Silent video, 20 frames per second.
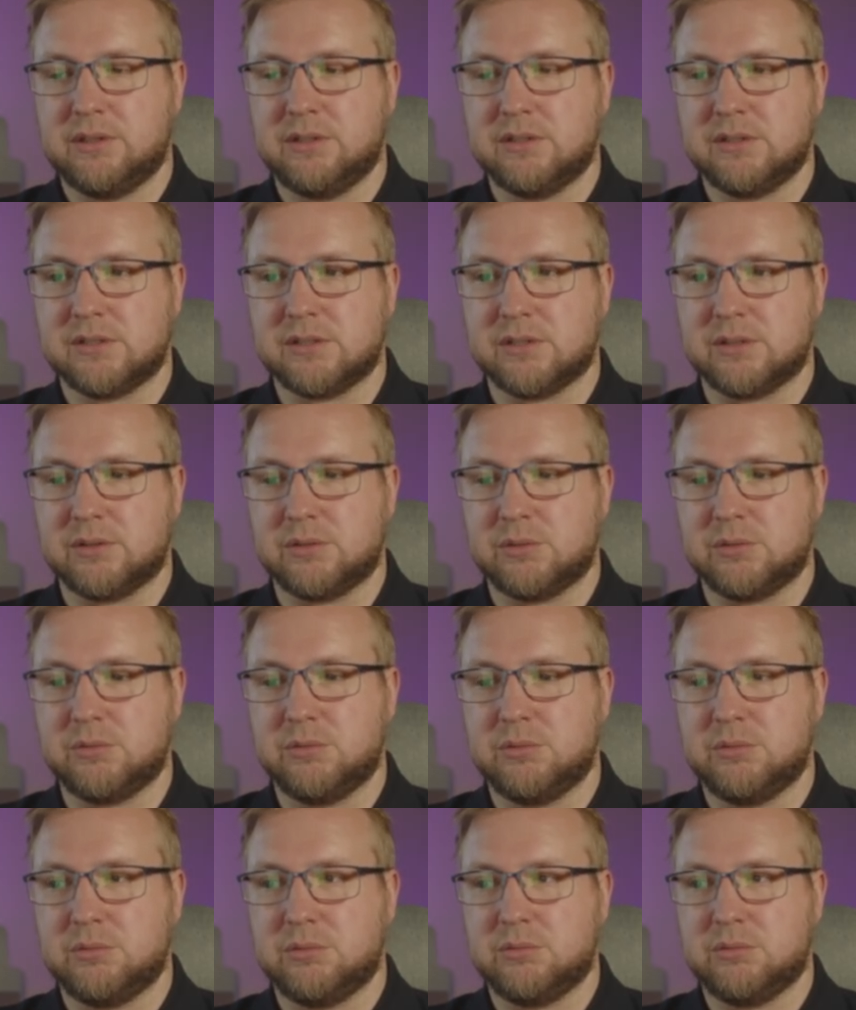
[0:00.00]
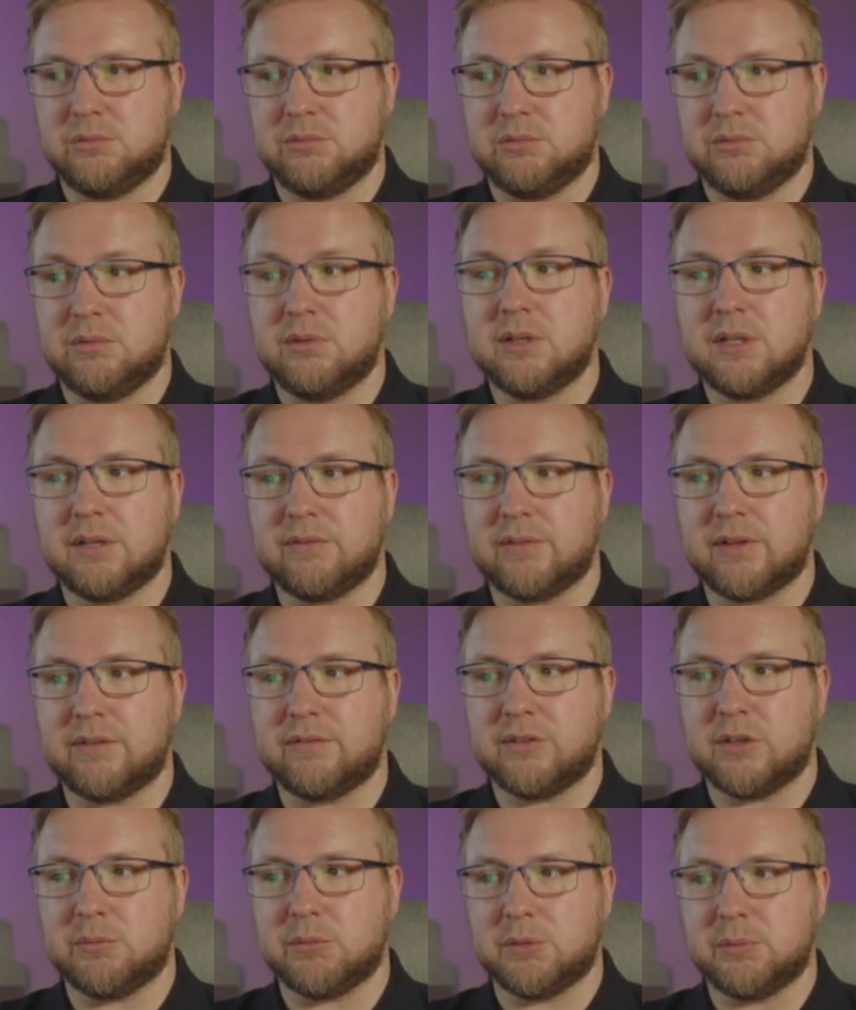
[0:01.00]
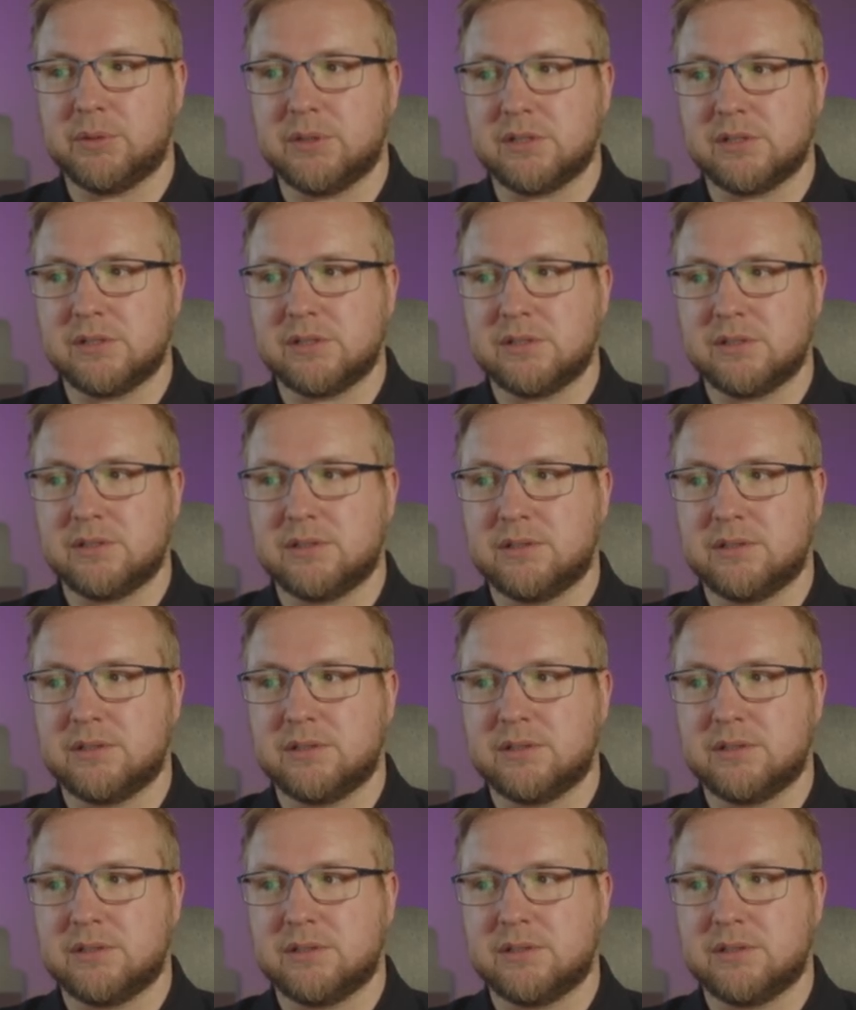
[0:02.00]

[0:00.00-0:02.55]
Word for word: So give that a few moments.